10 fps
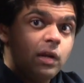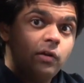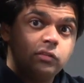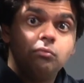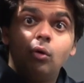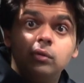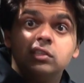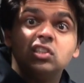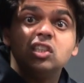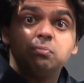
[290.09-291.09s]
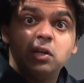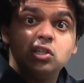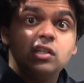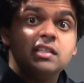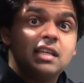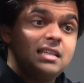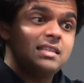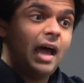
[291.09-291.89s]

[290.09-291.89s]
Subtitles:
Now, at the moment, the suspension is at its